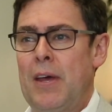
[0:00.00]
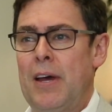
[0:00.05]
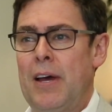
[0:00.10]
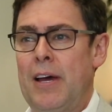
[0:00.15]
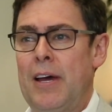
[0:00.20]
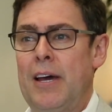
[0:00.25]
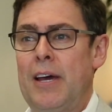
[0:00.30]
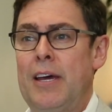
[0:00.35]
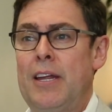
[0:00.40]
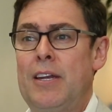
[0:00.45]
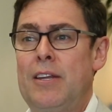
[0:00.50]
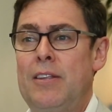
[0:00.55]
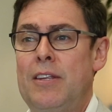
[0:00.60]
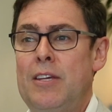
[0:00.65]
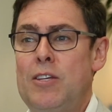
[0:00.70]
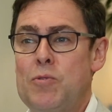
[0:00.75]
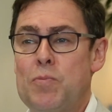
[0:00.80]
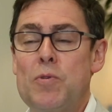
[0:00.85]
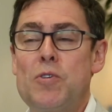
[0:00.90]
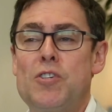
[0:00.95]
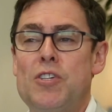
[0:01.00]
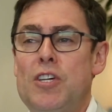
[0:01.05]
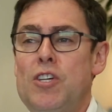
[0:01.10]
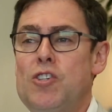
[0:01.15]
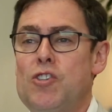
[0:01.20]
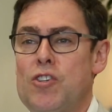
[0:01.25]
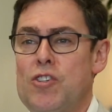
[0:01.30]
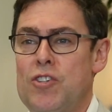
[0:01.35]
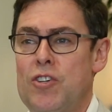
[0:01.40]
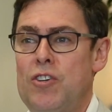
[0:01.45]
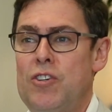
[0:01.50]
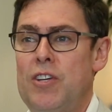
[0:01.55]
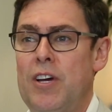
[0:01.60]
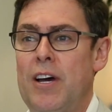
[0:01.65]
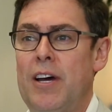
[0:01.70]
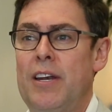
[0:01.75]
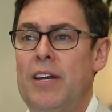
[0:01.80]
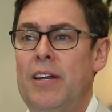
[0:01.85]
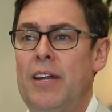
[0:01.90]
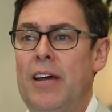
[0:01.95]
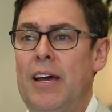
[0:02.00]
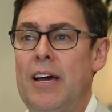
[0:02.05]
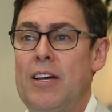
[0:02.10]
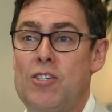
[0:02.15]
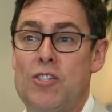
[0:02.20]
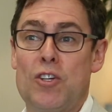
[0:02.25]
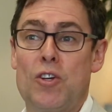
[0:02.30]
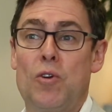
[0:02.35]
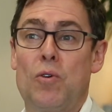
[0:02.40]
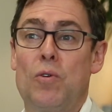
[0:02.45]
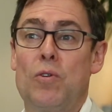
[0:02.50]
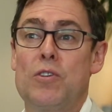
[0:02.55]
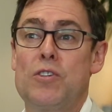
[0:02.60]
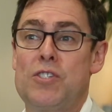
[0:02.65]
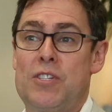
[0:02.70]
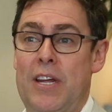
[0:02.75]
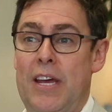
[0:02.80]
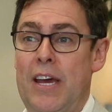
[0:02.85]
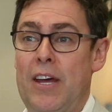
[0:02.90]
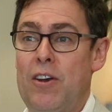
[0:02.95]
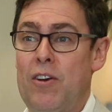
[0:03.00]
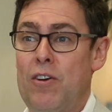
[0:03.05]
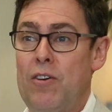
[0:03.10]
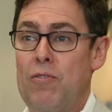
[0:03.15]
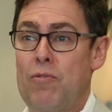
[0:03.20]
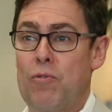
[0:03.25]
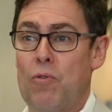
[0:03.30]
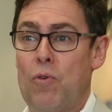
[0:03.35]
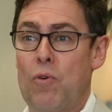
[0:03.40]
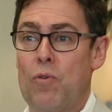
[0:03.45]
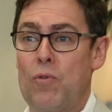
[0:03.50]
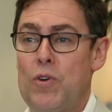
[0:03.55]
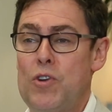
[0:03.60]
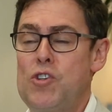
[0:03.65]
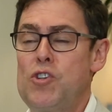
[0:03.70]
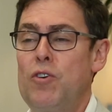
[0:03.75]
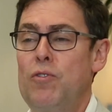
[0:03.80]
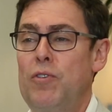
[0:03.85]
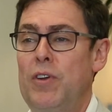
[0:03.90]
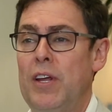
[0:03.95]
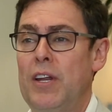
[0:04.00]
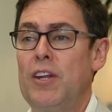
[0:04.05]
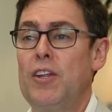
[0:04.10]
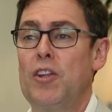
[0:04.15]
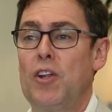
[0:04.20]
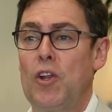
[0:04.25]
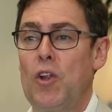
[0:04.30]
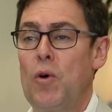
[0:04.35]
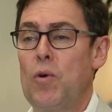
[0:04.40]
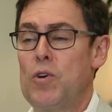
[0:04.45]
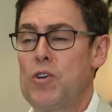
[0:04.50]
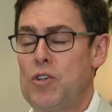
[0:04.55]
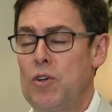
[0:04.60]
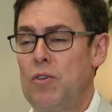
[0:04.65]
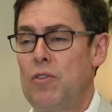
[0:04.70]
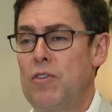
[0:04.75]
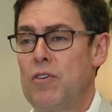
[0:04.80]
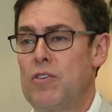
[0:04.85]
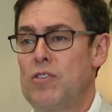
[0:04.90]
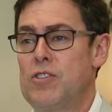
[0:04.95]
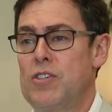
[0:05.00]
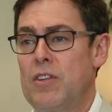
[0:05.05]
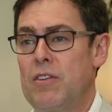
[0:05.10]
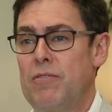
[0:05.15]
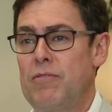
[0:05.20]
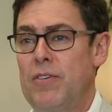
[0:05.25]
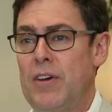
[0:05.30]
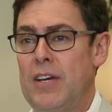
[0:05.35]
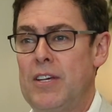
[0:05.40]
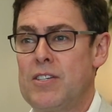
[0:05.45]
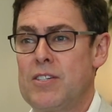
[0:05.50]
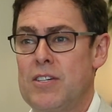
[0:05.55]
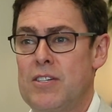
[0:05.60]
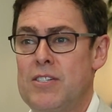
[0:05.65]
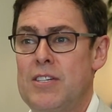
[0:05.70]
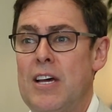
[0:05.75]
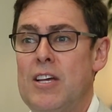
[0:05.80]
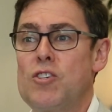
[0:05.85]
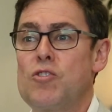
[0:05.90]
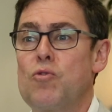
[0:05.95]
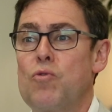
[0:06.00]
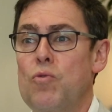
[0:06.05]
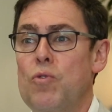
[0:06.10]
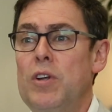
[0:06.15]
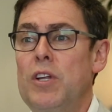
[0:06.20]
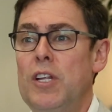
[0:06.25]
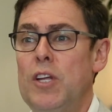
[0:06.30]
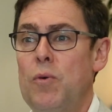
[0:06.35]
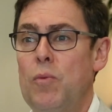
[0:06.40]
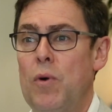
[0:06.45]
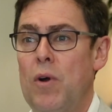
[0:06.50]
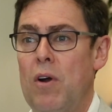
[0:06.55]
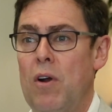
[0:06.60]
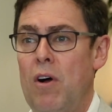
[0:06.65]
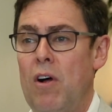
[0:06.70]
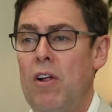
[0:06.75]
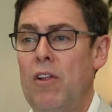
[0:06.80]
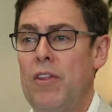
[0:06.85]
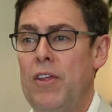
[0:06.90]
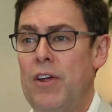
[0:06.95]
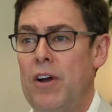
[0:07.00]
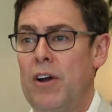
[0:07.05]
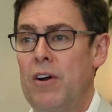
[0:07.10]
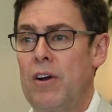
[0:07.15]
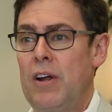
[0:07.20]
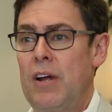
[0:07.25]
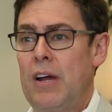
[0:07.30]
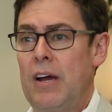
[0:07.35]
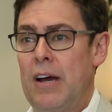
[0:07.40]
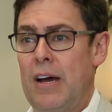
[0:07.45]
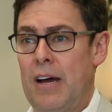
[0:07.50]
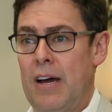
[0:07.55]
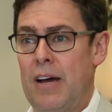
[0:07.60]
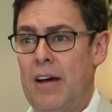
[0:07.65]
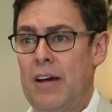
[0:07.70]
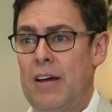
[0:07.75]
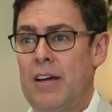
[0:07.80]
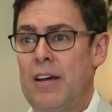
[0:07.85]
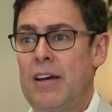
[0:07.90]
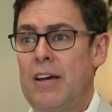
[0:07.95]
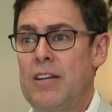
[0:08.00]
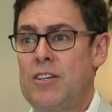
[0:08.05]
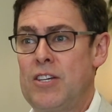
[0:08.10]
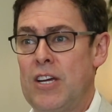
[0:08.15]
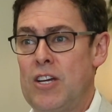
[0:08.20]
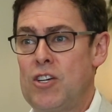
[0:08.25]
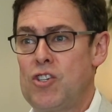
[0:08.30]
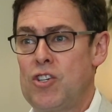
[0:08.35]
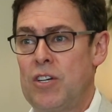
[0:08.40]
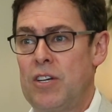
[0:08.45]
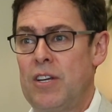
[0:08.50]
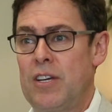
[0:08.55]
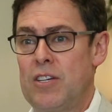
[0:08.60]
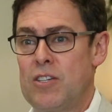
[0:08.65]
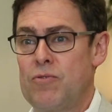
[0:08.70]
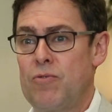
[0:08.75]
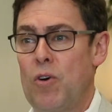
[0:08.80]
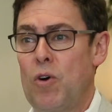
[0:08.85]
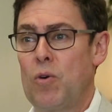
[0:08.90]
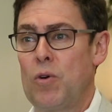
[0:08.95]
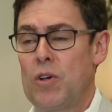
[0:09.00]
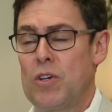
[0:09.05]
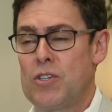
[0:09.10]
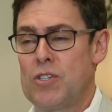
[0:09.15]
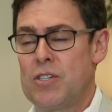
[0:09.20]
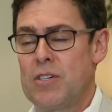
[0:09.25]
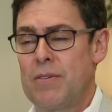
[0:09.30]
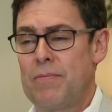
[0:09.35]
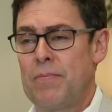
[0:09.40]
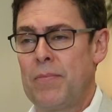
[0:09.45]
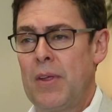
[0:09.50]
And these procedures are done as the gold standard for rejuvenating the lower two-thirds of the face, because that's really where all their attention is focused.